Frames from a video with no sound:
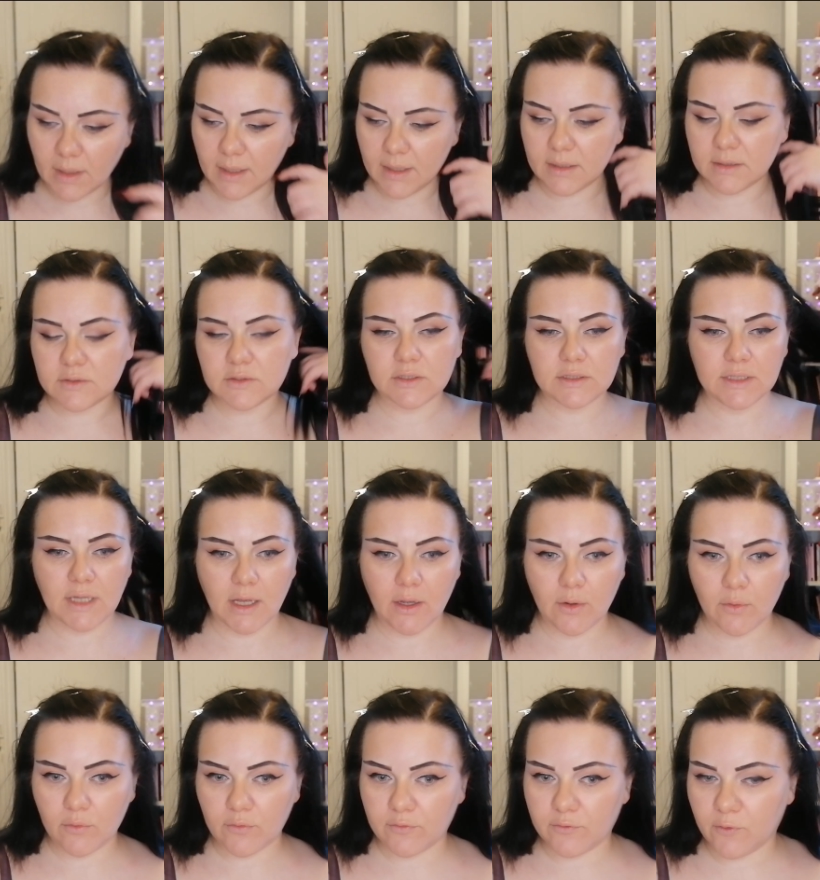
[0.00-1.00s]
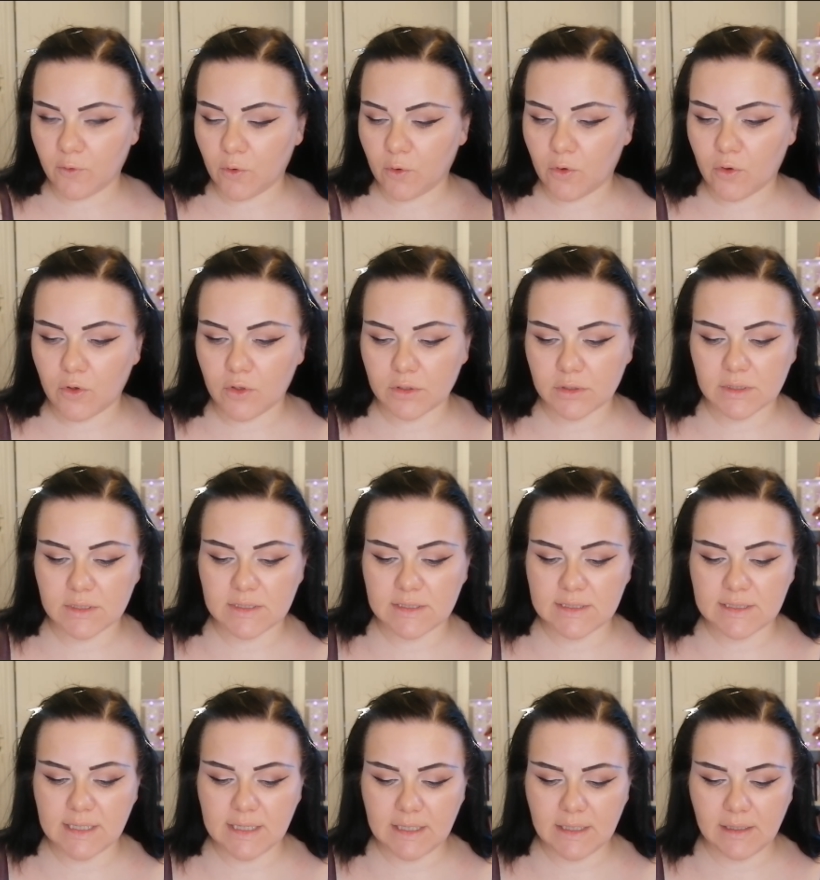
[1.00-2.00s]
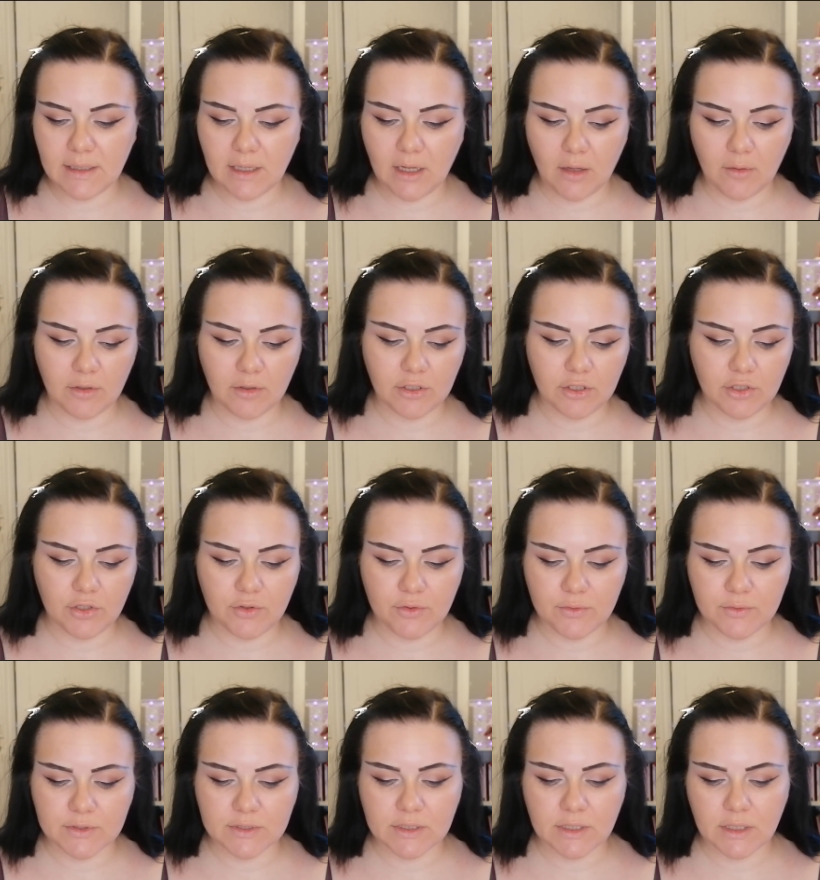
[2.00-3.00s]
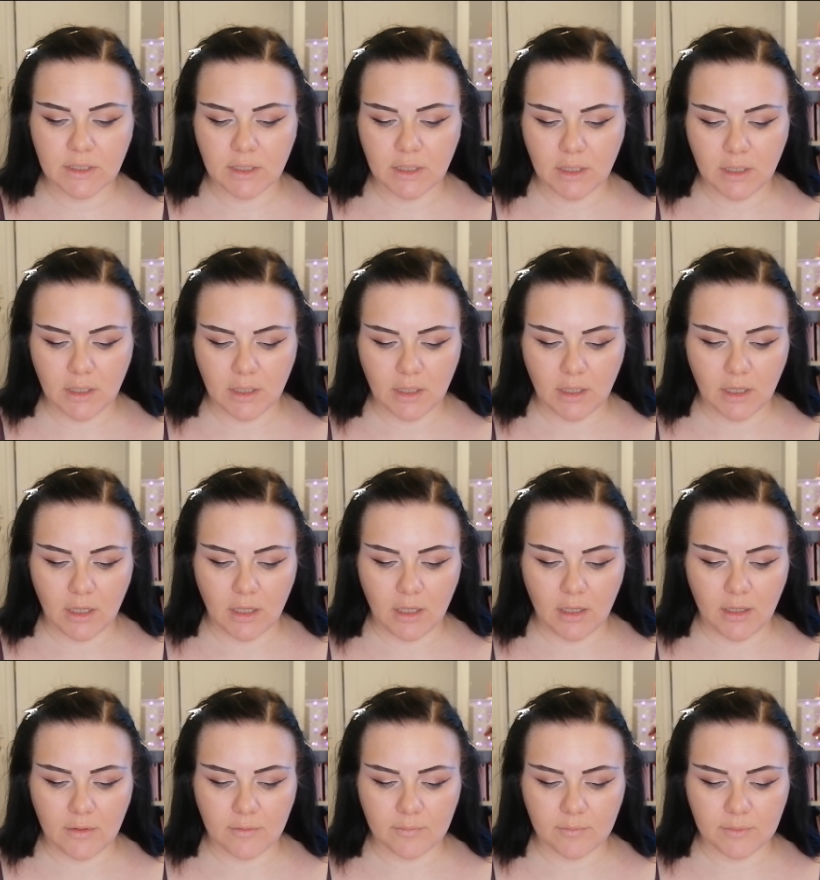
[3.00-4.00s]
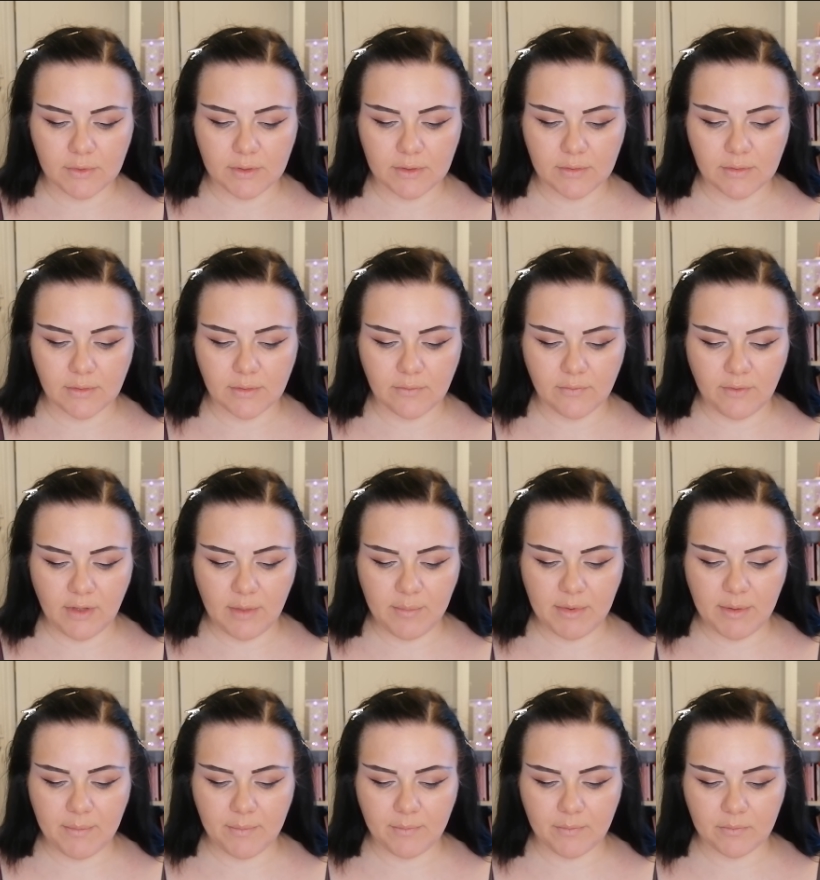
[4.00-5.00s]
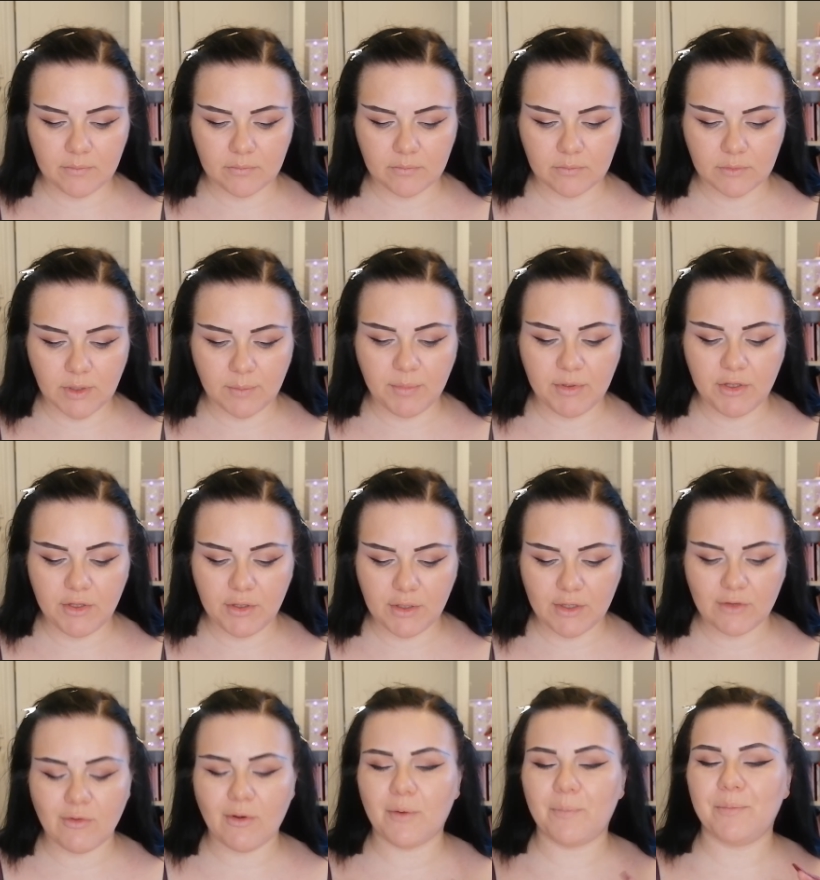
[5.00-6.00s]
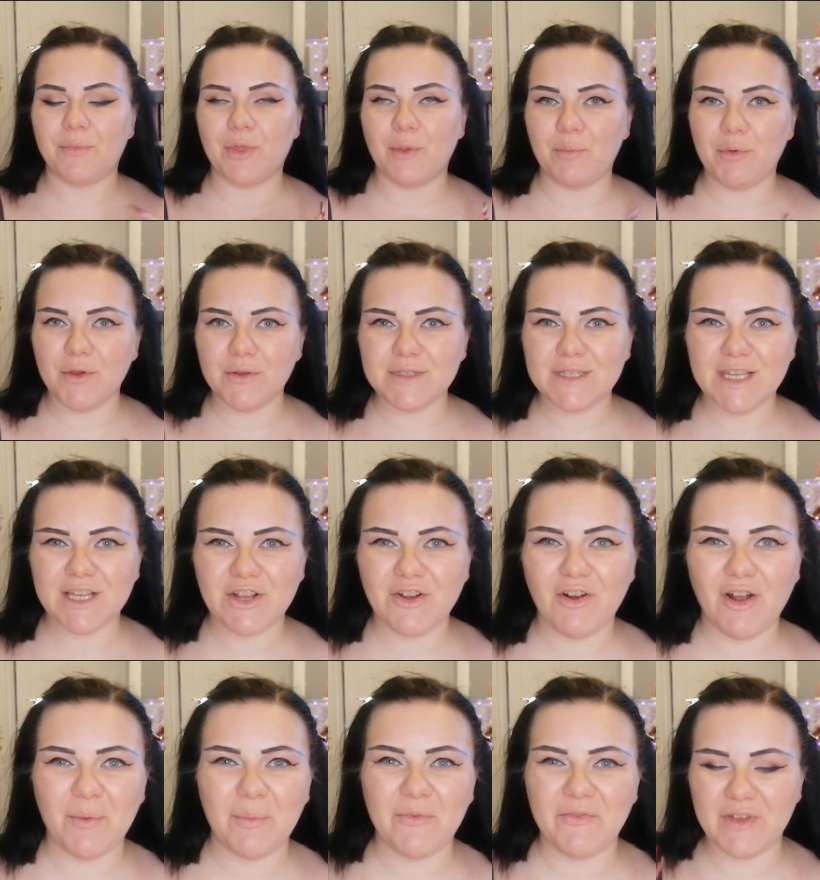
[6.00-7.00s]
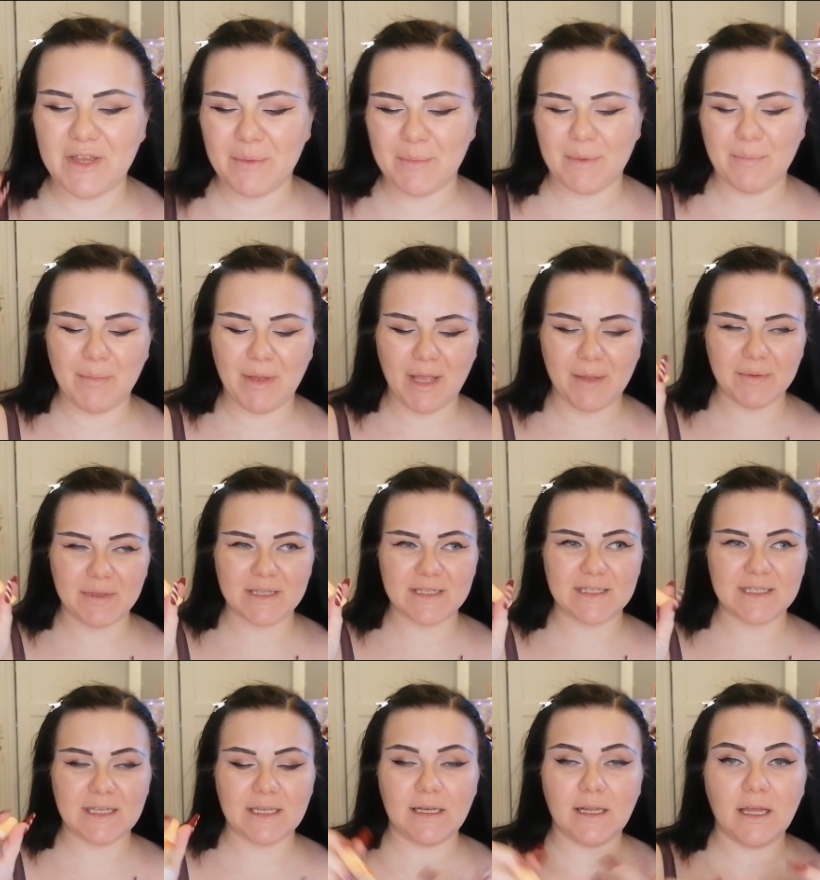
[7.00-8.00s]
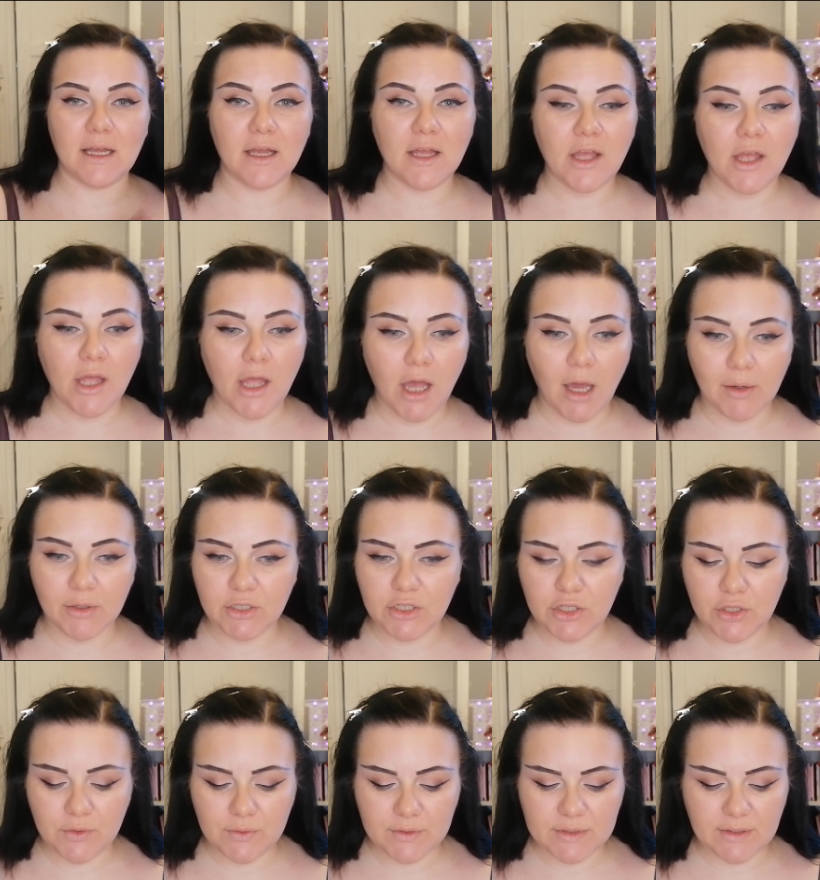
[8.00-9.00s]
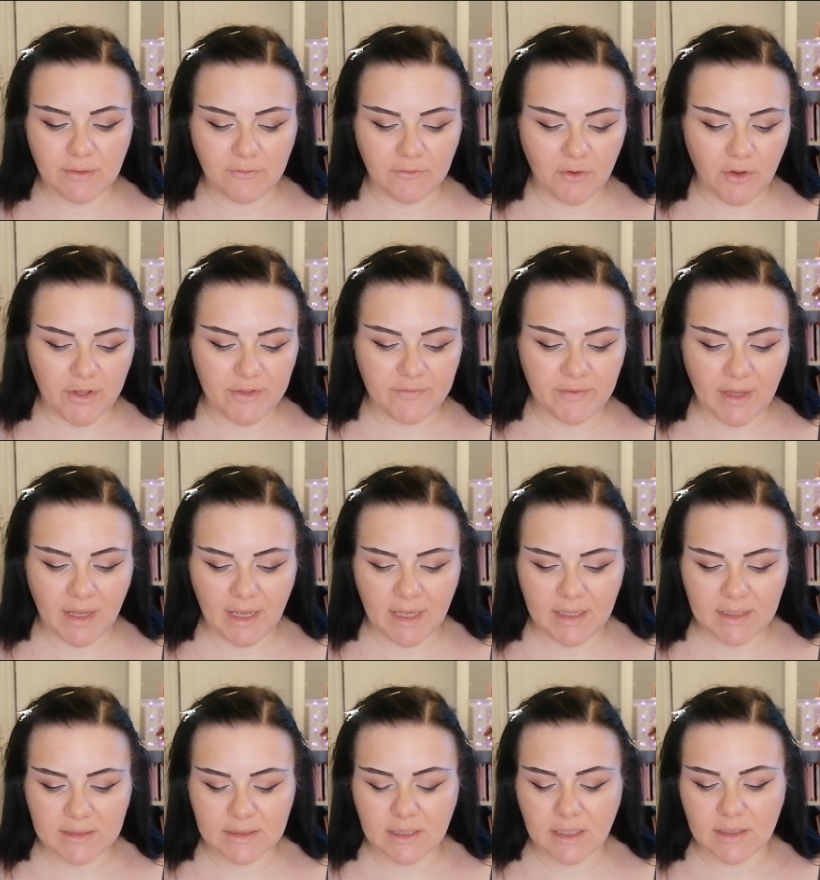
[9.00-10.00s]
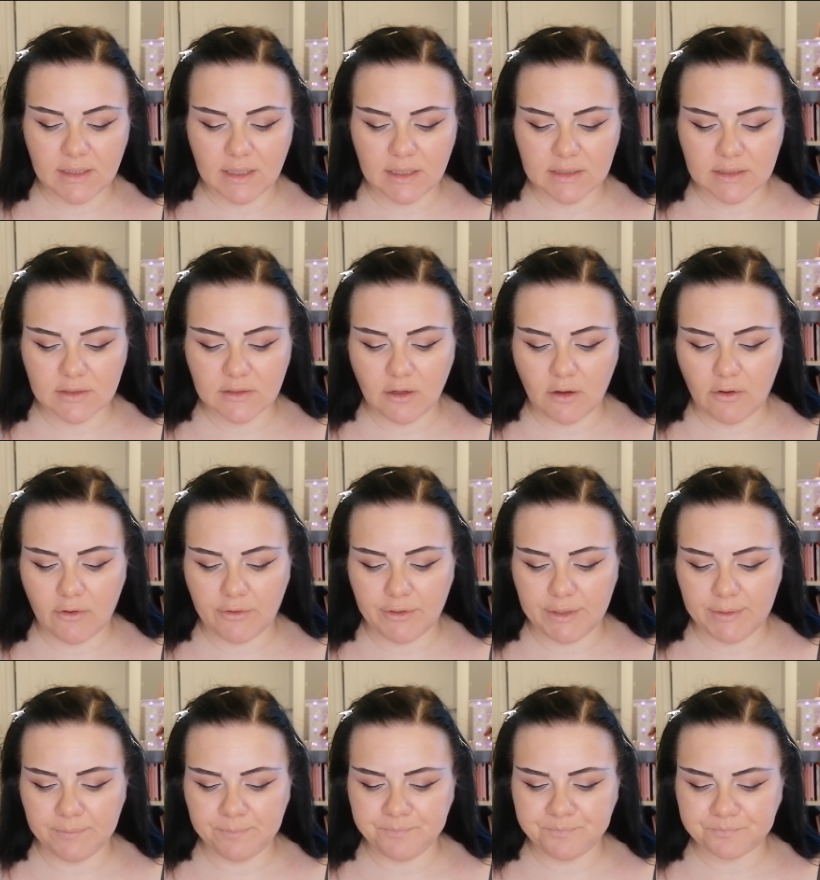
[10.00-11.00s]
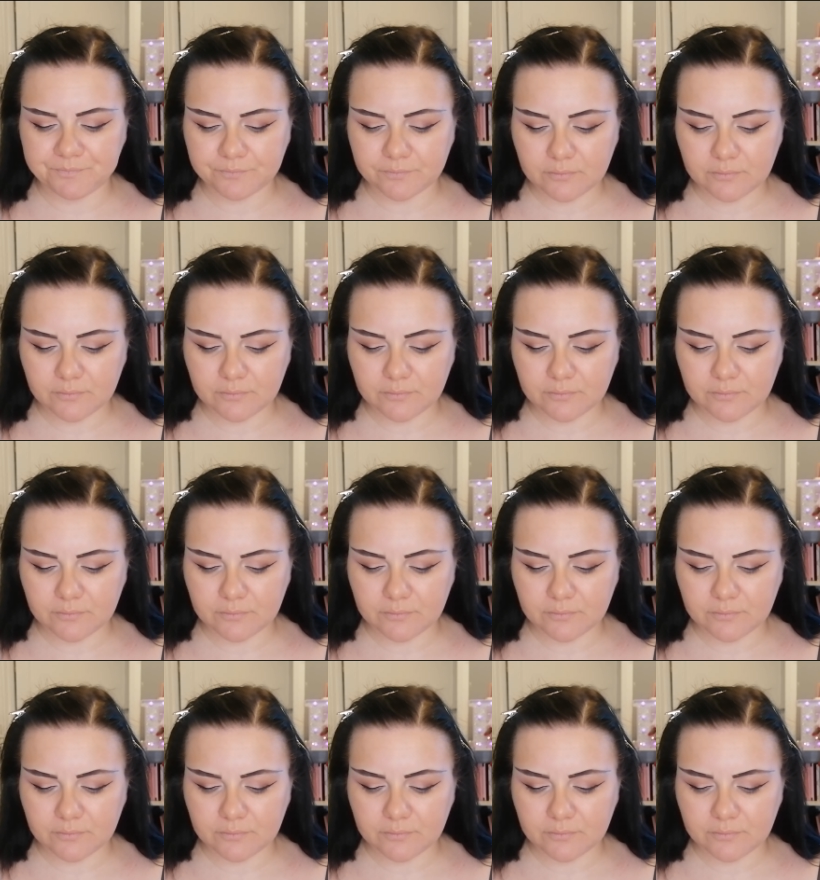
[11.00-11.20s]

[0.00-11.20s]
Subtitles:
Okay, so now for concealer, I'm going to use the Beauty Crop Vitamin Babe Concealer. I'm going to use 5N this time.